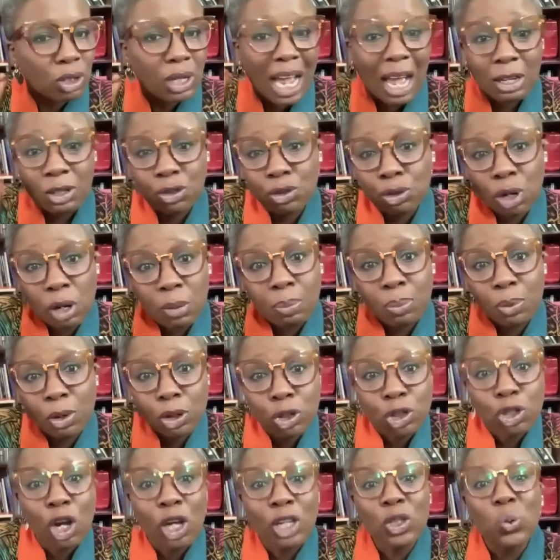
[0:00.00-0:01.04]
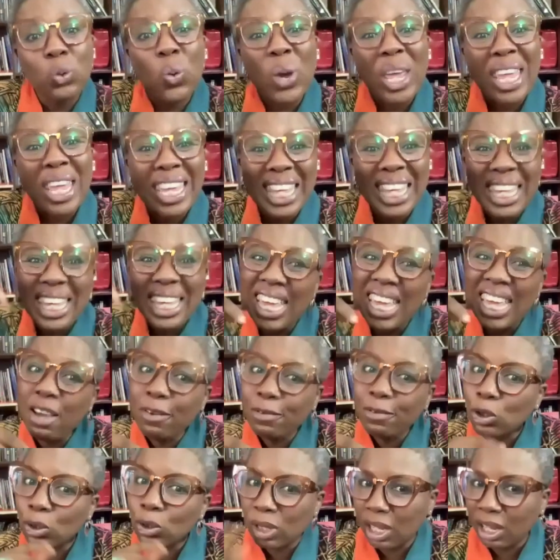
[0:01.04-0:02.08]
attributions we
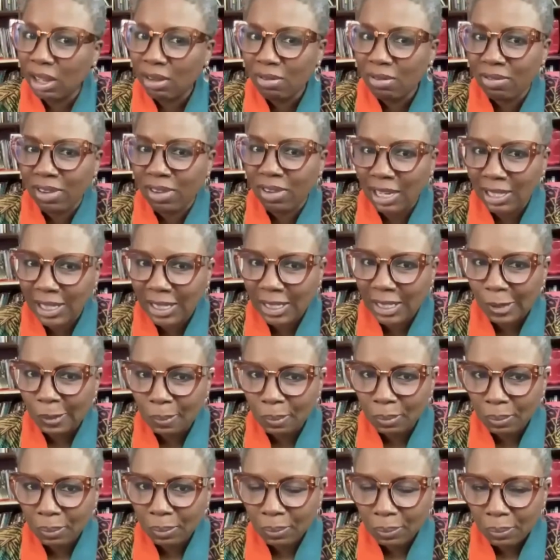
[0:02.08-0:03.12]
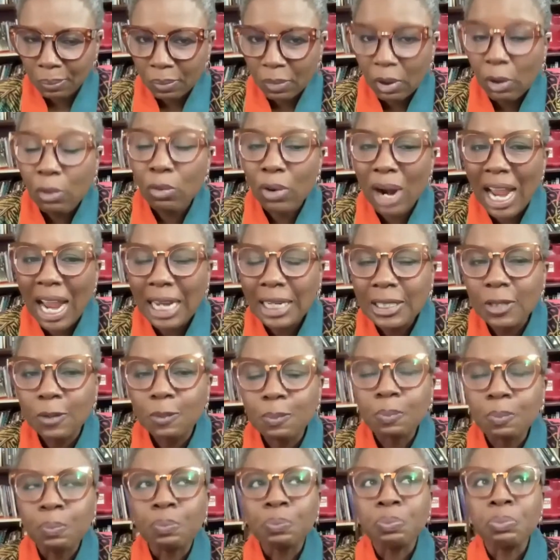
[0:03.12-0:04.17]
give to the events, right?
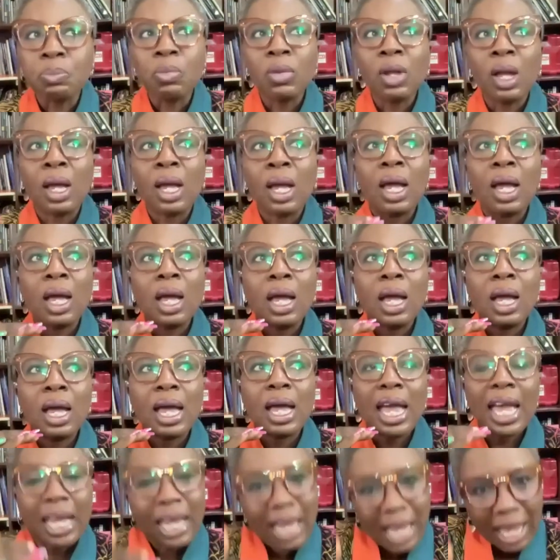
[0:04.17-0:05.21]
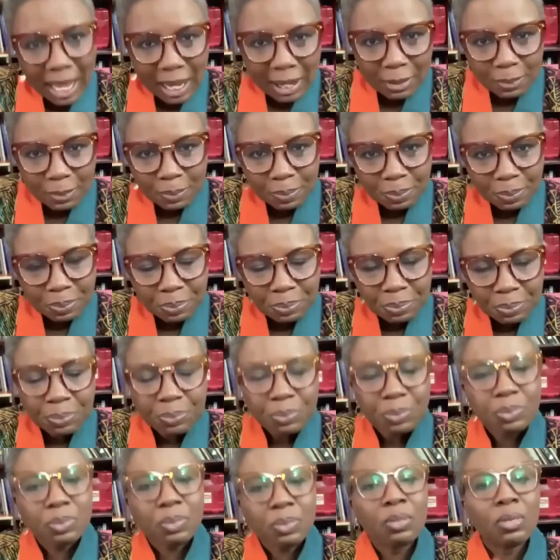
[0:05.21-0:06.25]
Again,
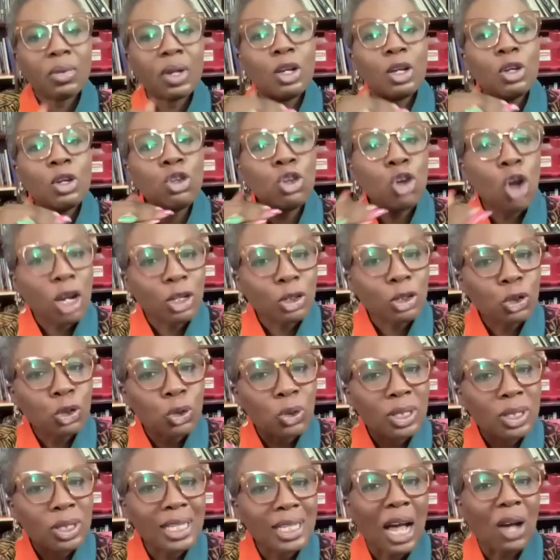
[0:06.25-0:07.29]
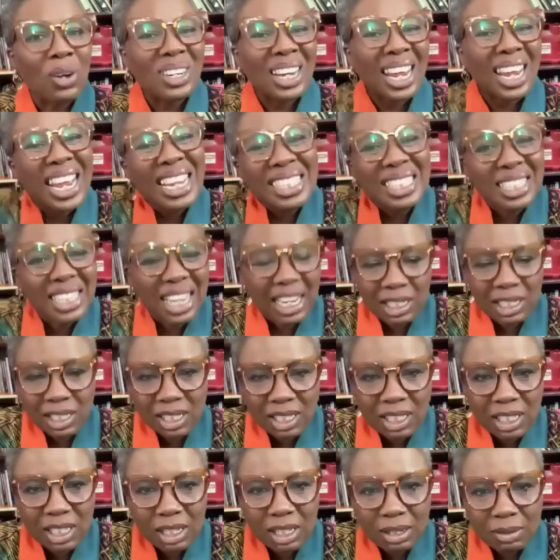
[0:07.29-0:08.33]
not to sound
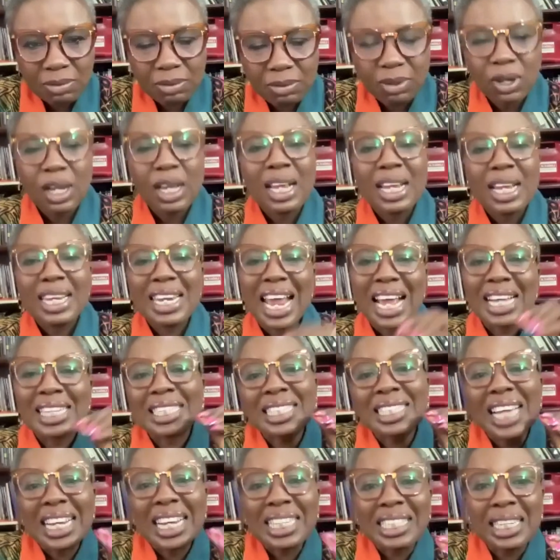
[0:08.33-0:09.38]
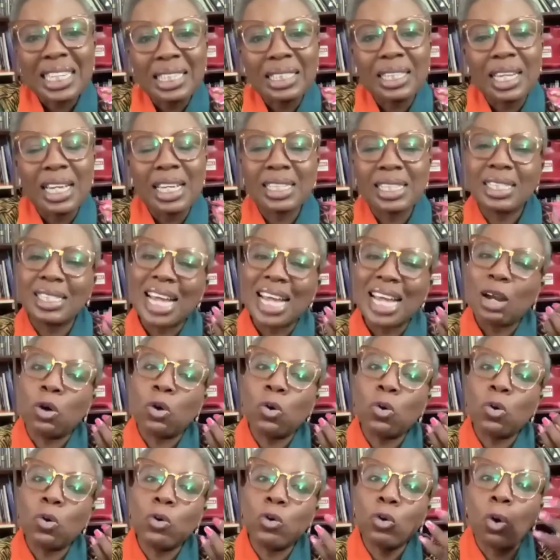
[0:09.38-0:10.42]
insensitive, there are certain things that
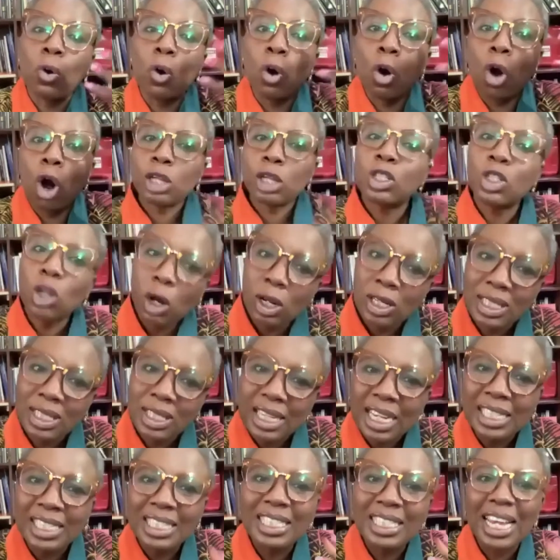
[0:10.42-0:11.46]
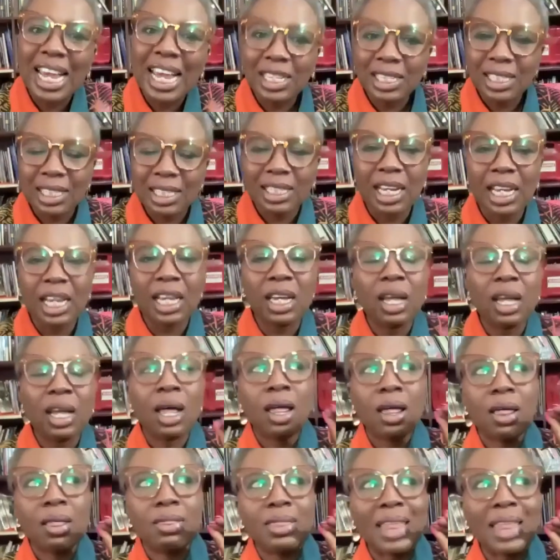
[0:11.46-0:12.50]
could hurt us intensely
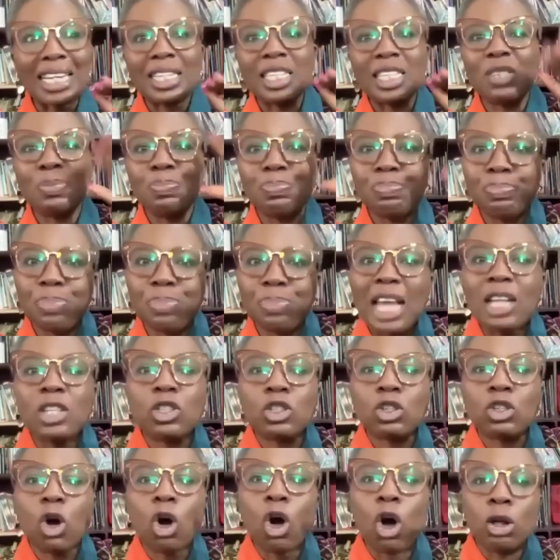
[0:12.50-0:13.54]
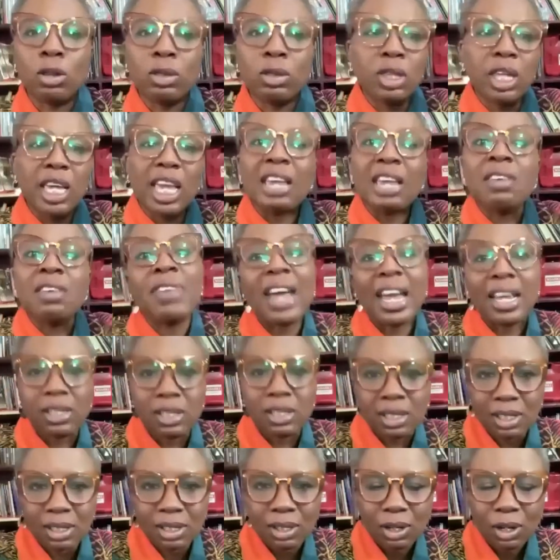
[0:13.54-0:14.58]
that is based on the
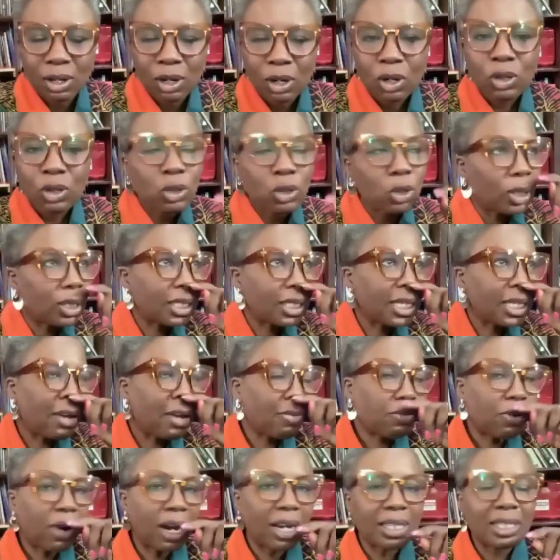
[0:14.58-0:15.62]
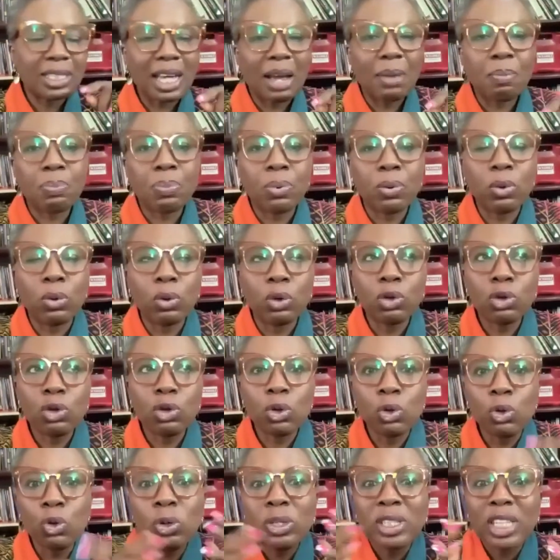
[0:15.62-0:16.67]
events. So say, for example,
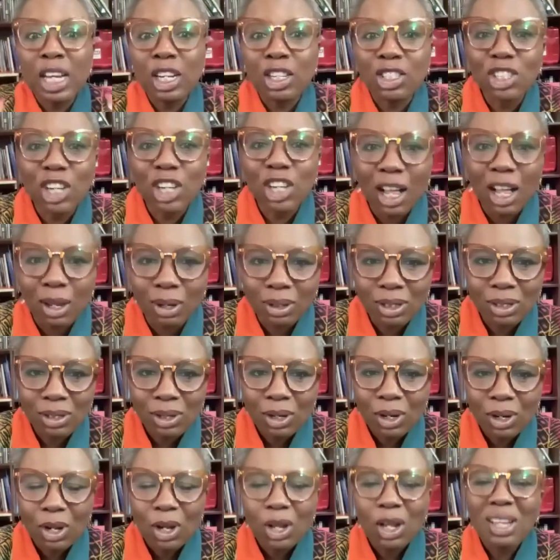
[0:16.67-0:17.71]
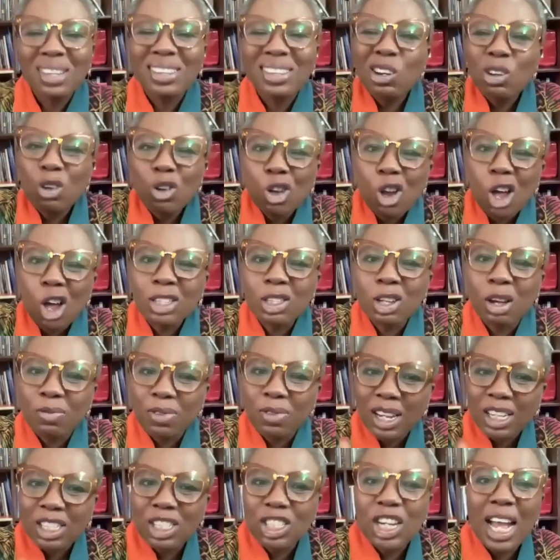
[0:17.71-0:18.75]
you lose a child. The loss
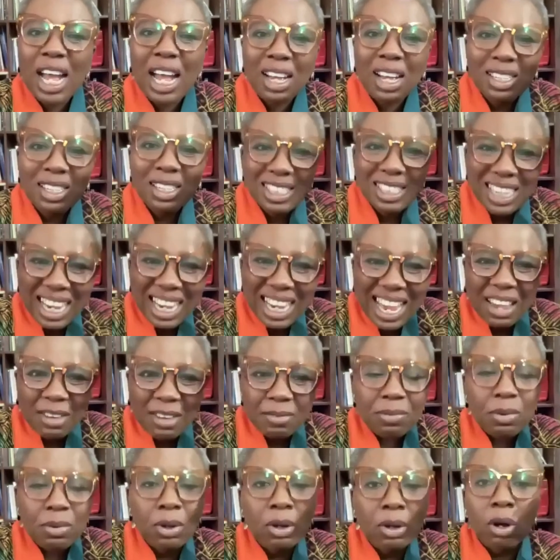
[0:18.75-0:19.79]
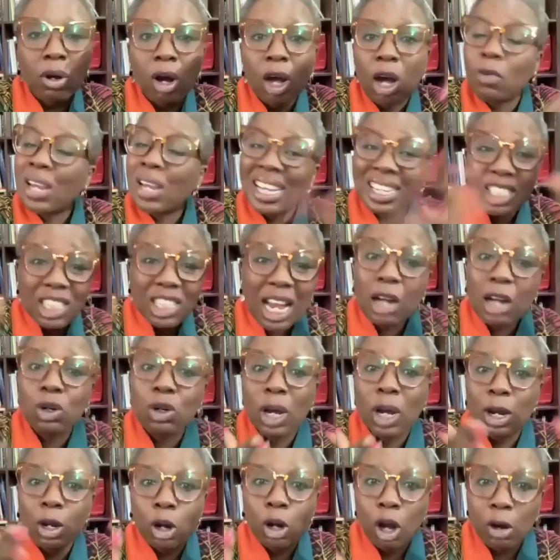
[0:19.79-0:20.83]
of a child, or
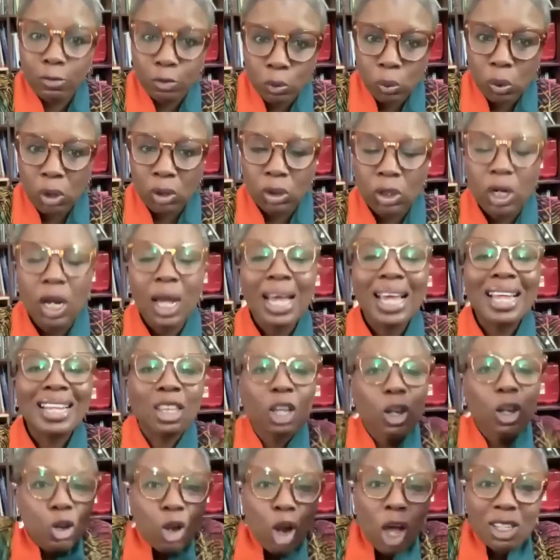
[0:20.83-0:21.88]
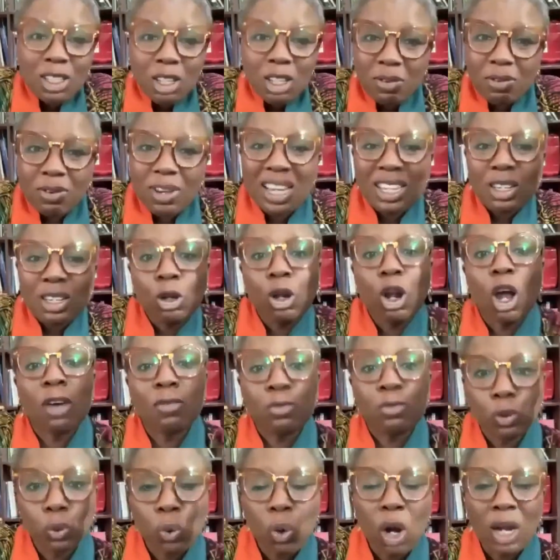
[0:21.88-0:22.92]
a loved one, the loss of a
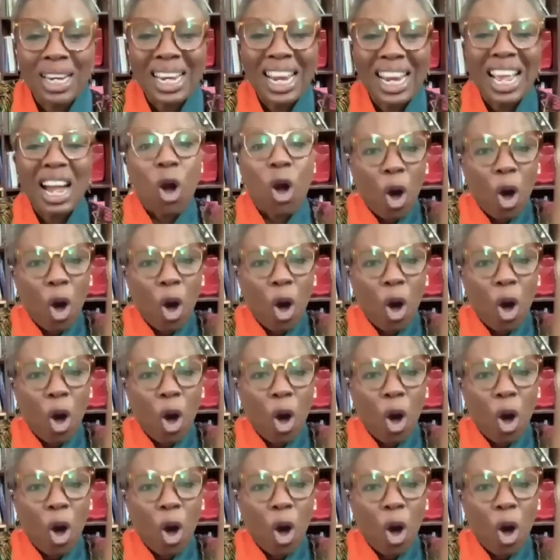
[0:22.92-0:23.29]
loved one